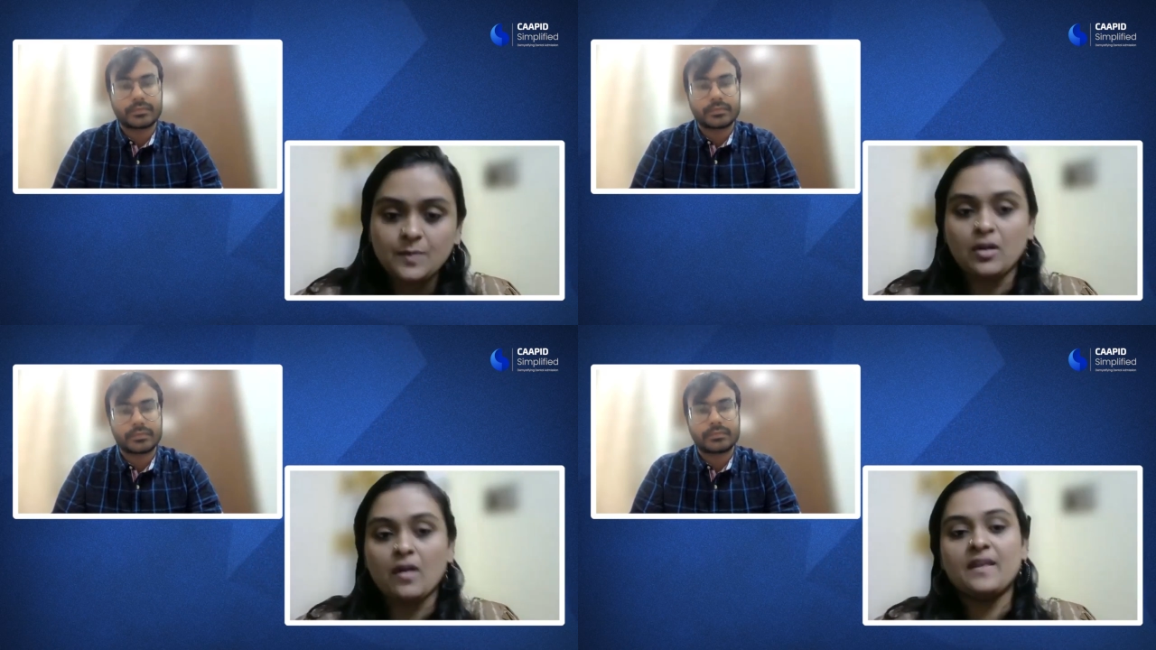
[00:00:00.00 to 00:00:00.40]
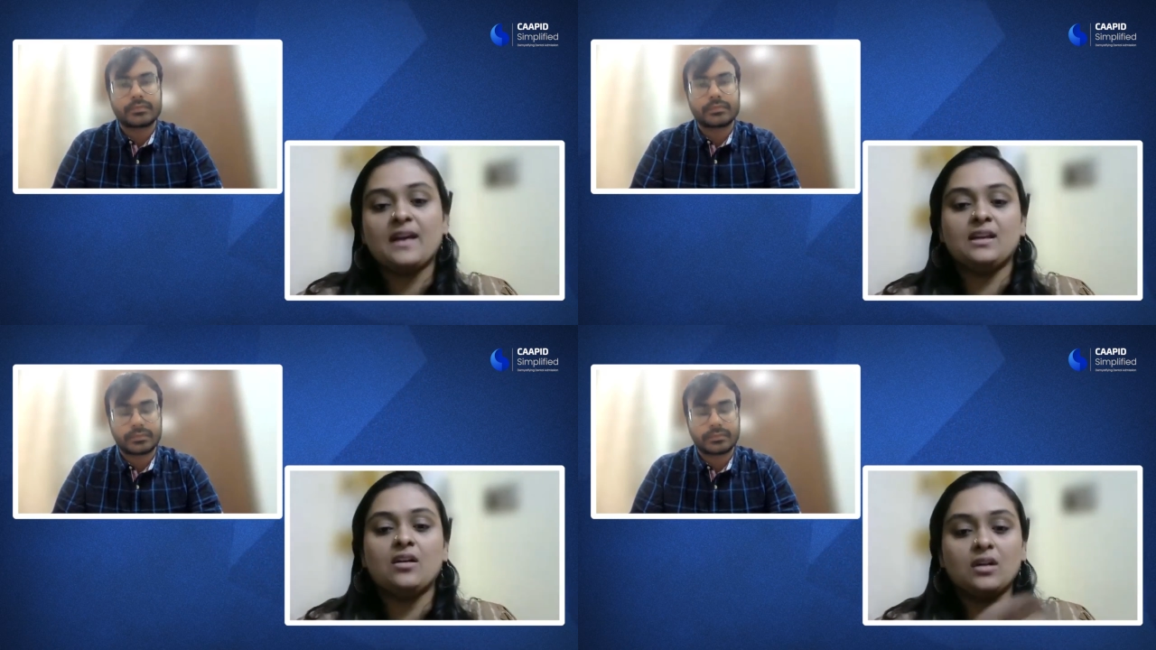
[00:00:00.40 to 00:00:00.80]
Speaker 1: and on
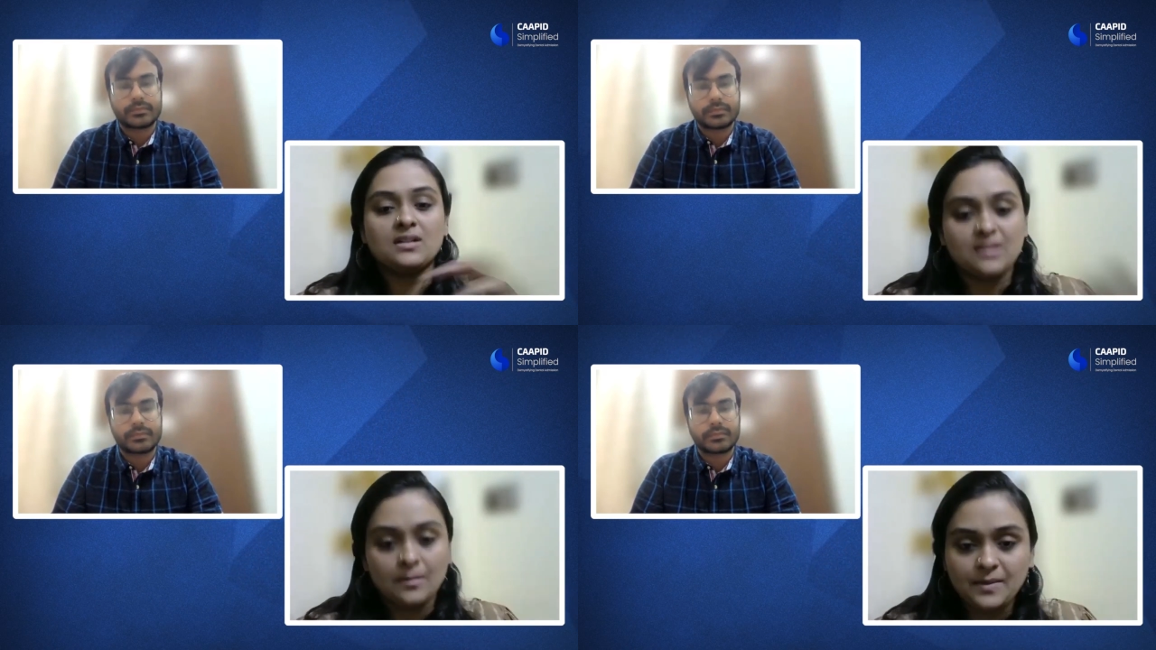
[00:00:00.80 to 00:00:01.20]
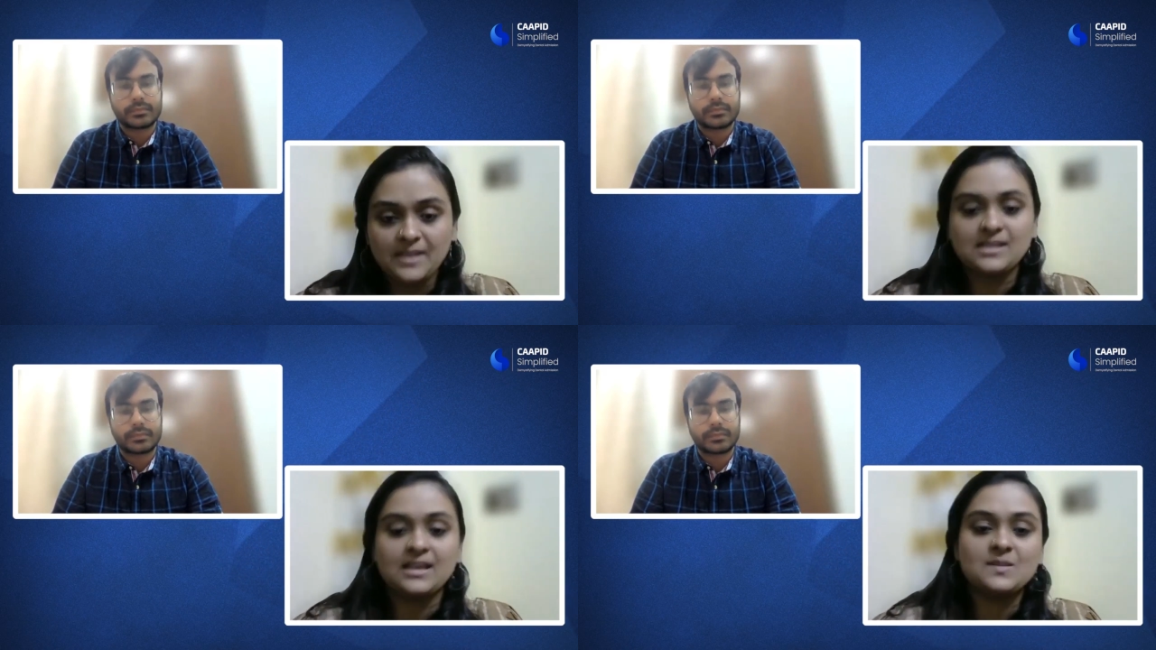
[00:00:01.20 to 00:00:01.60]
that he got some
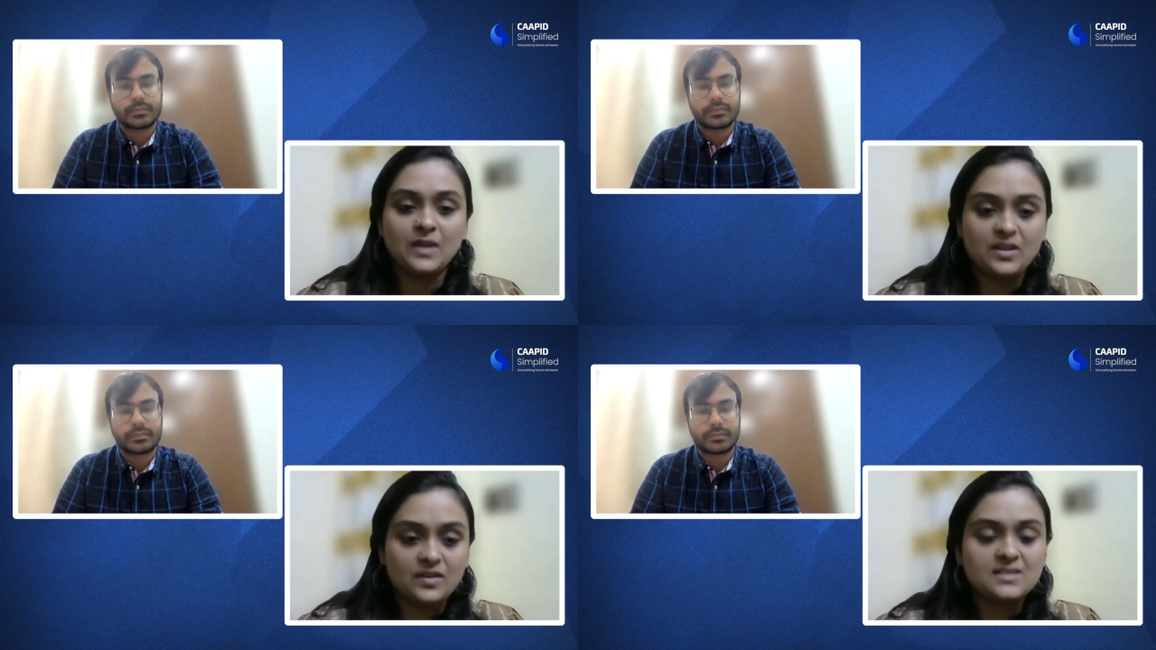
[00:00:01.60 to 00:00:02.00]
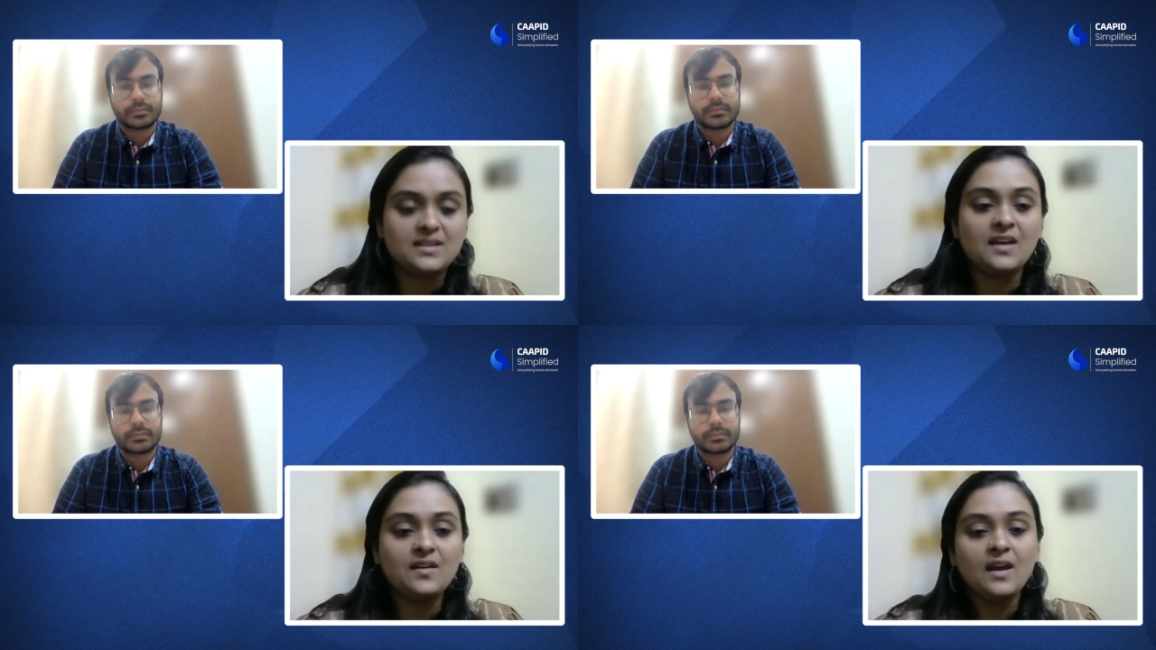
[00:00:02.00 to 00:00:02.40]
basic experience
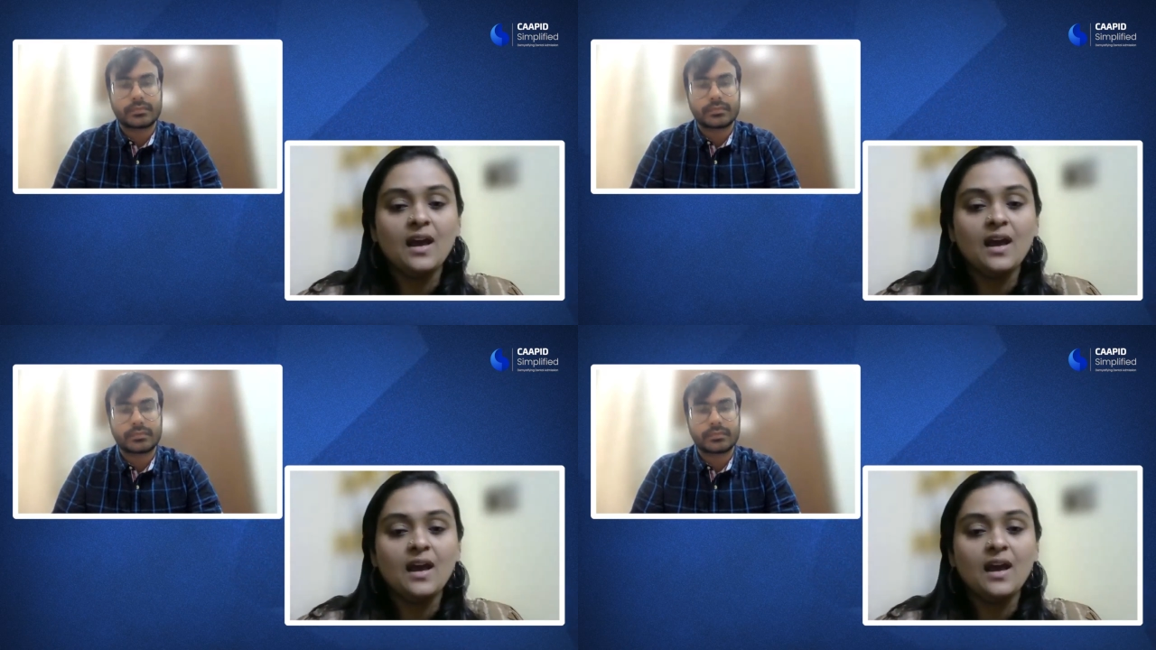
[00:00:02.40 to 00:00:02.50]
there,